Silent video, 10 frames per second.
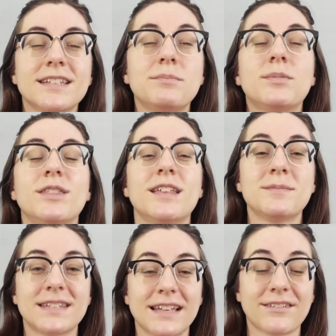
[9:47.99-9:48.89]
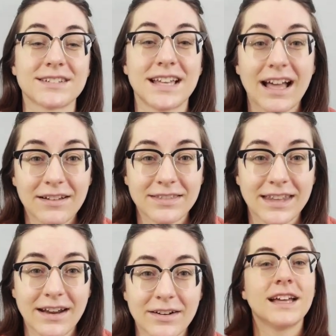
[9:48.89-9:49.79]
they put themselves out
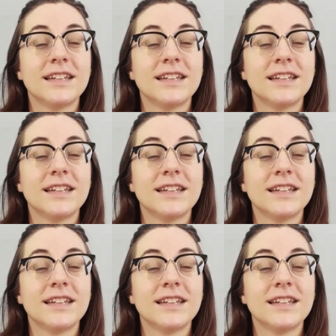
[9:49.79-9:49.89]
there.